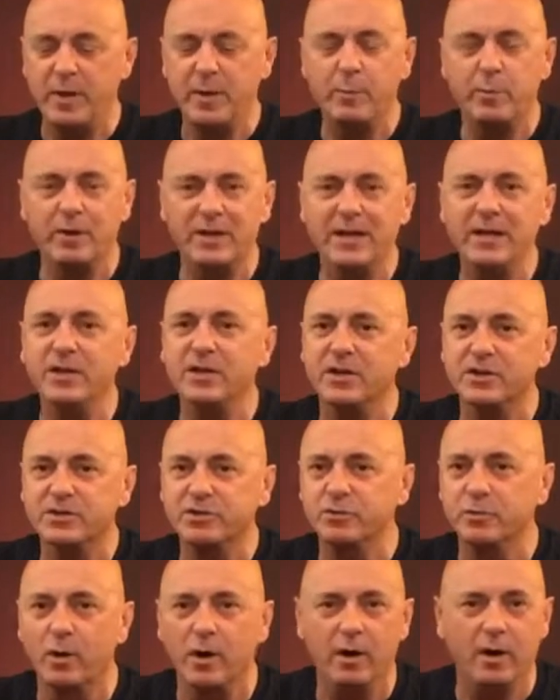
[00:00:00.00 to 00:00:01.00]
people leading us
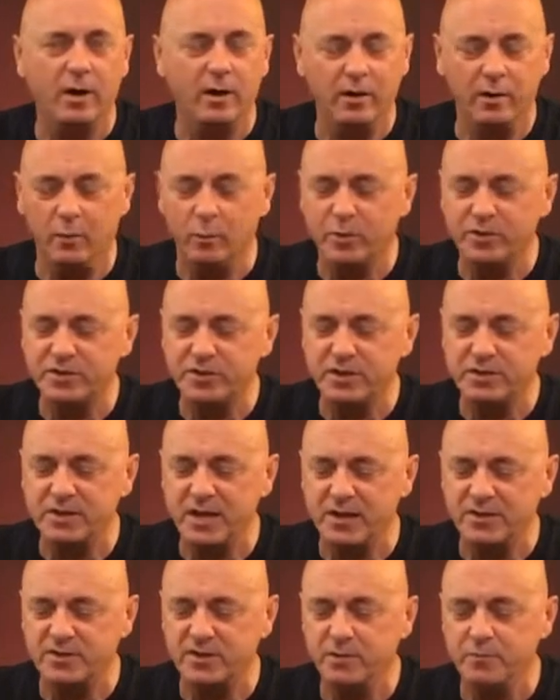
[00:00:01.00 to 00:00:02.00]
through a whiskey
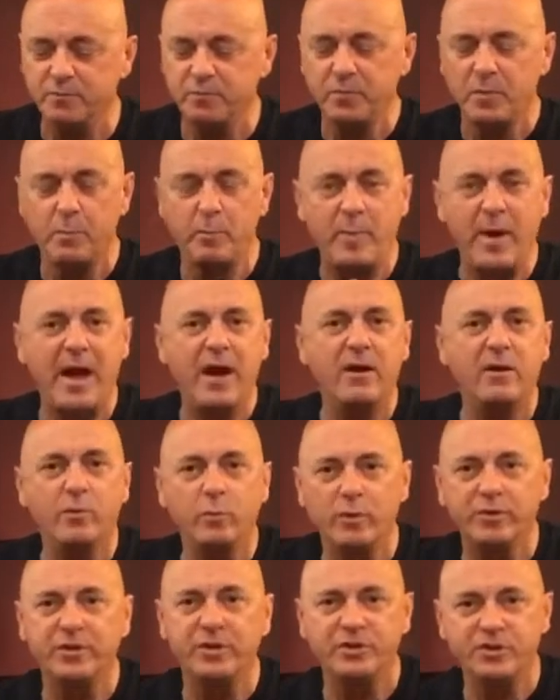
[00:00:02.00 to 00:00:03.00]
tasting
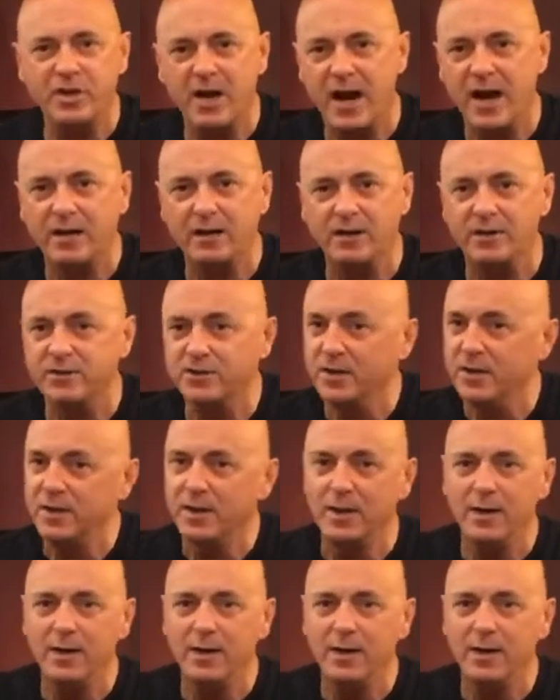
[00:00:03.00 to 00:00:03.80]
paired with the chocolates,